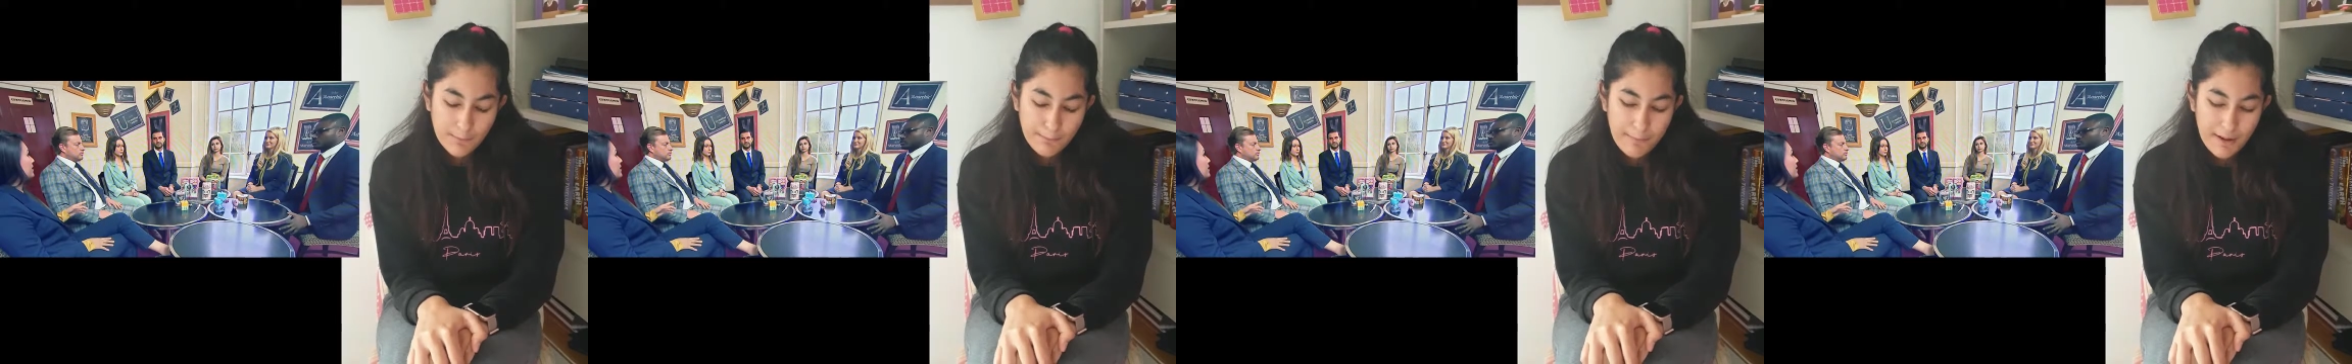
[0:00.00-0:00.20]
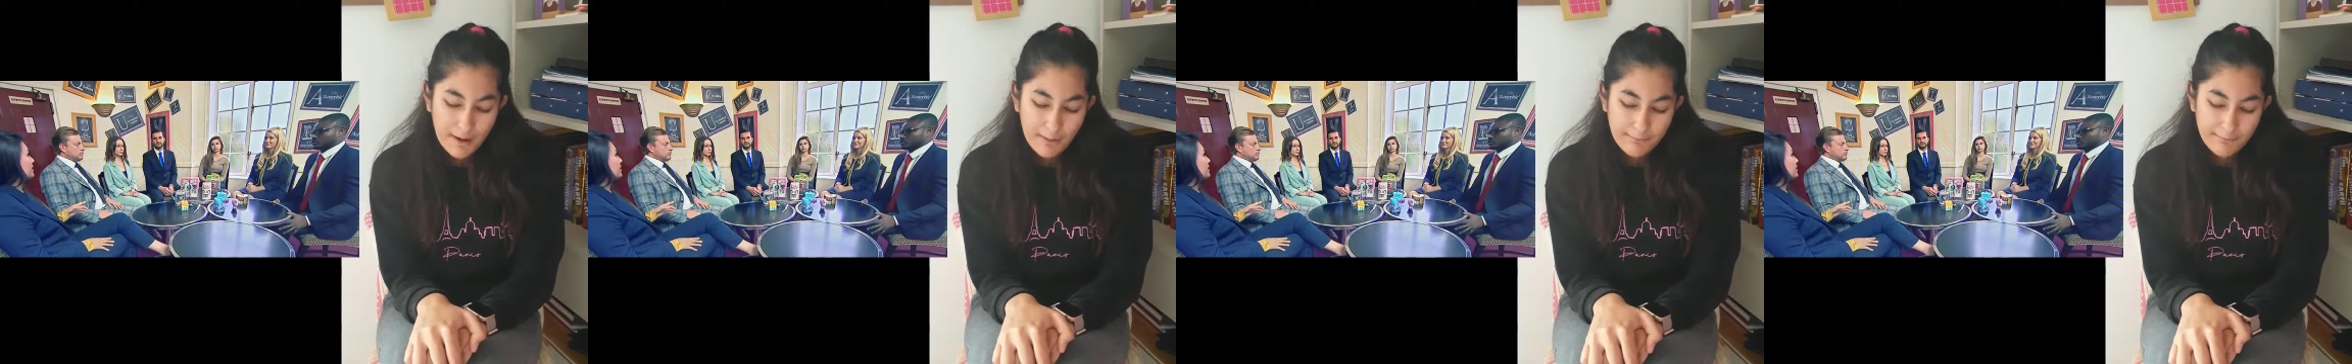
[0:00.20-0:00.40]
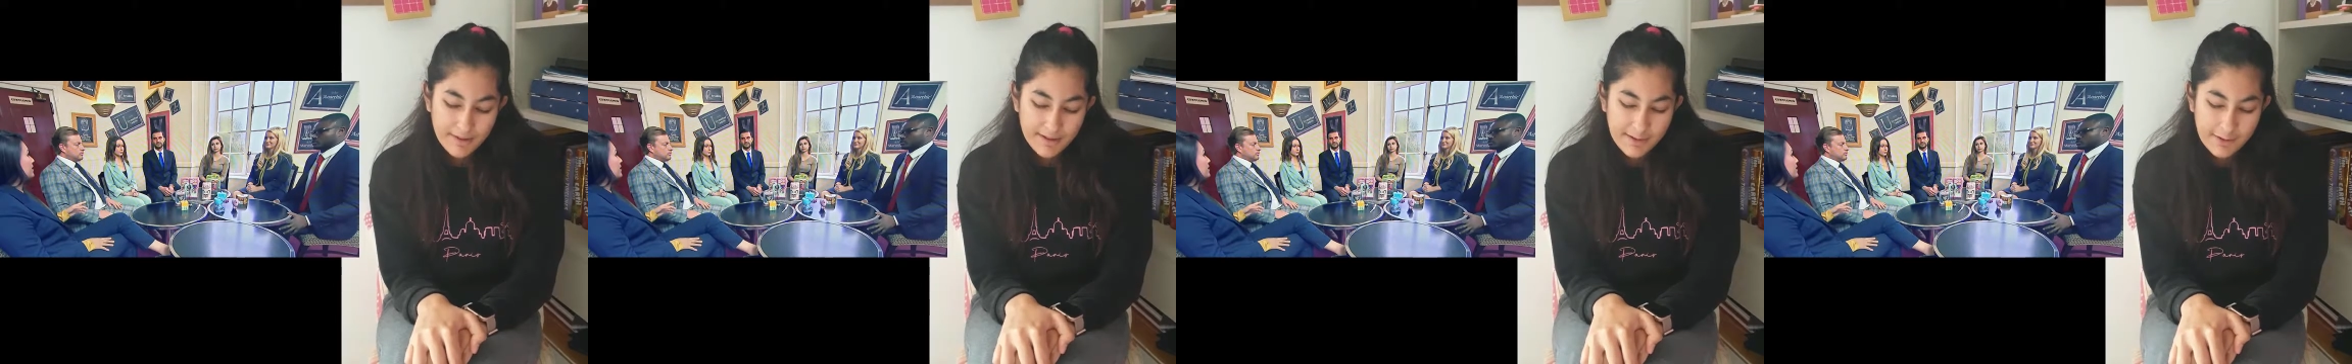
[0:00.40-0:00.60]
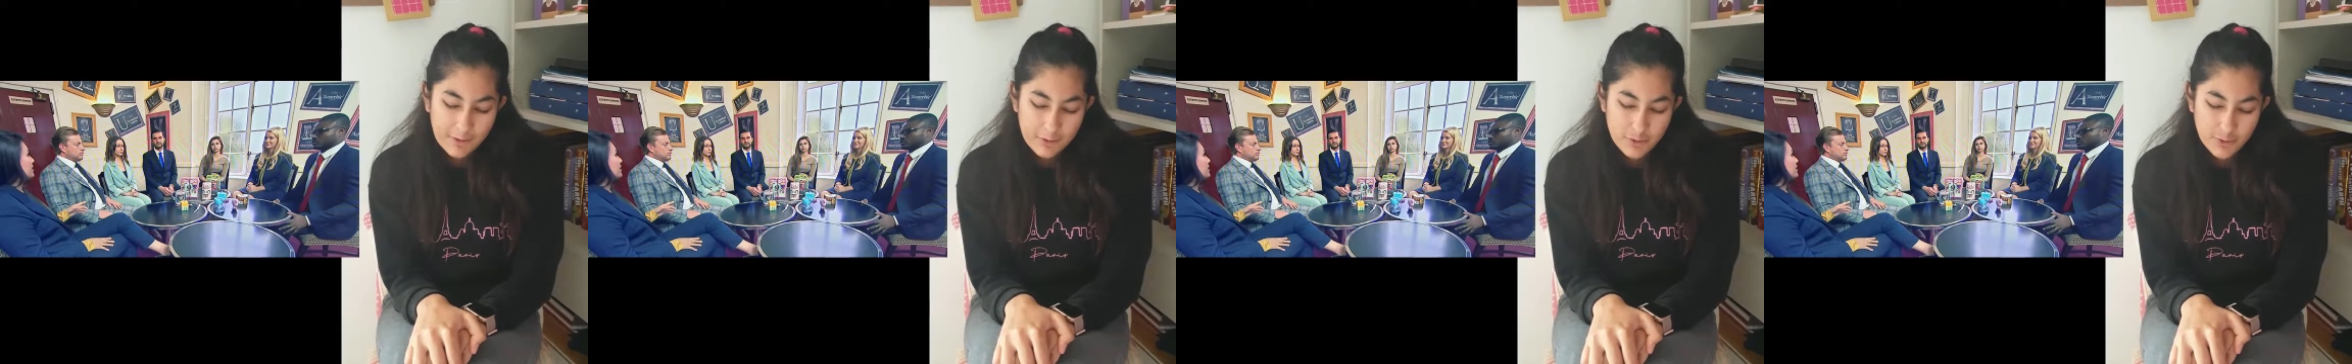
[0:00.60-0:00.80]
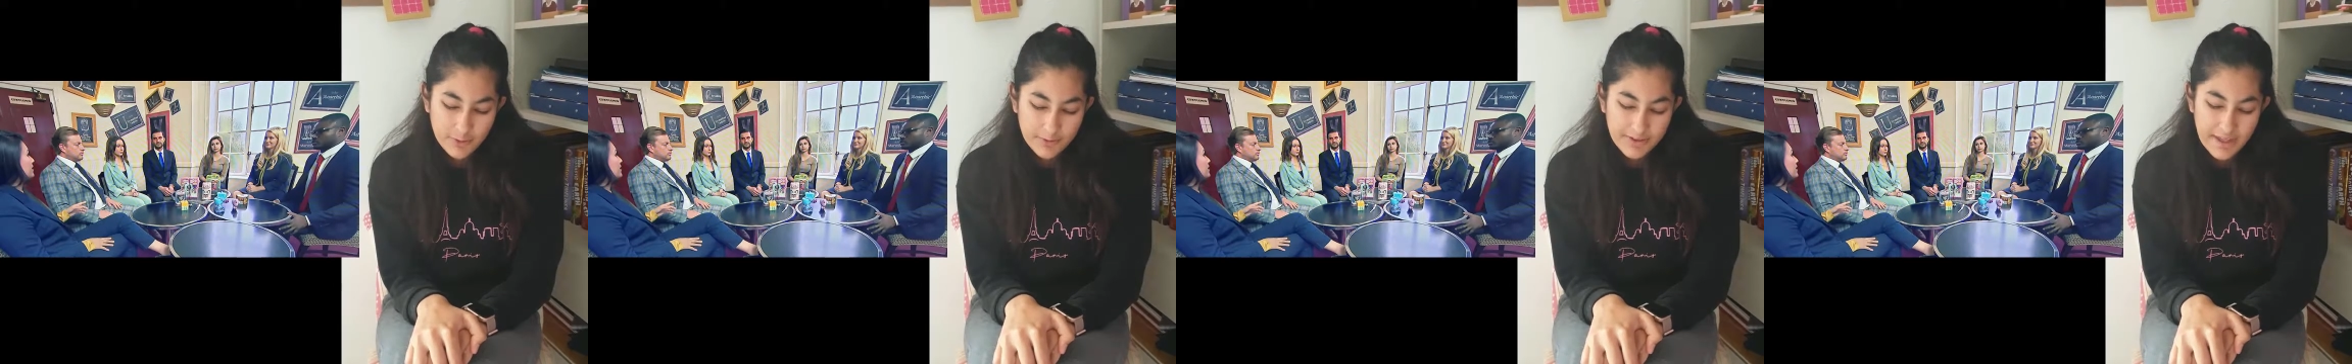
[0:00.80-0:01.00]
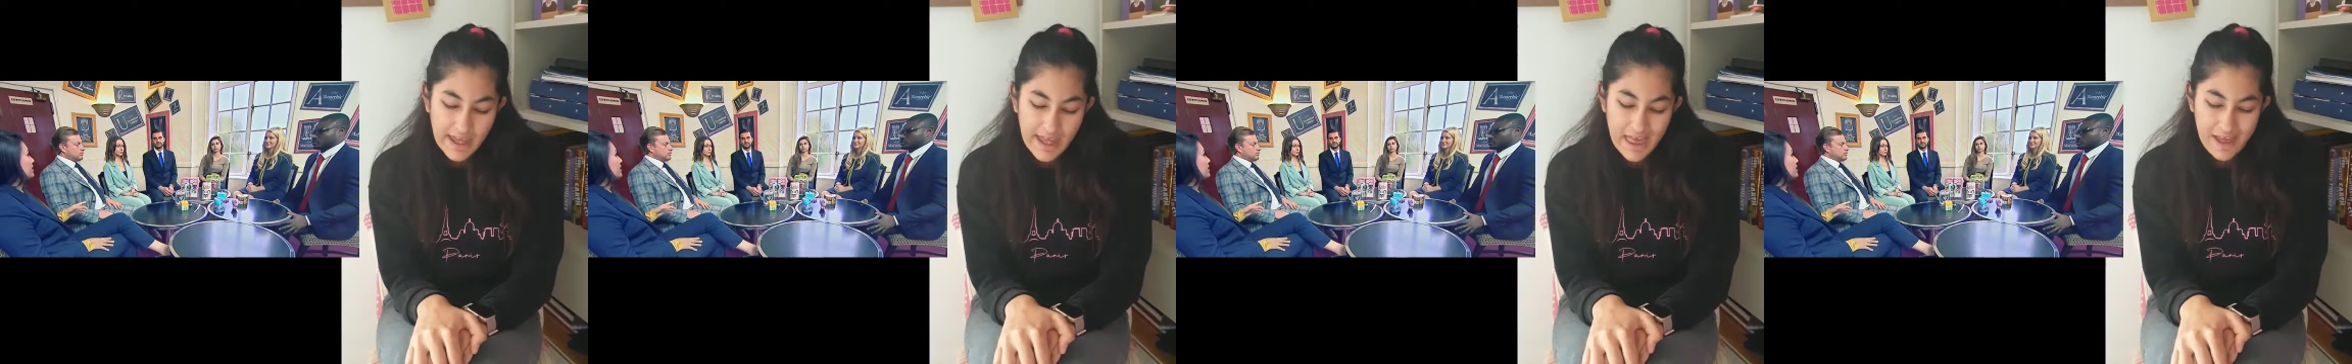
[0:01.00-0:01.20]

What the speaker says: about making sure that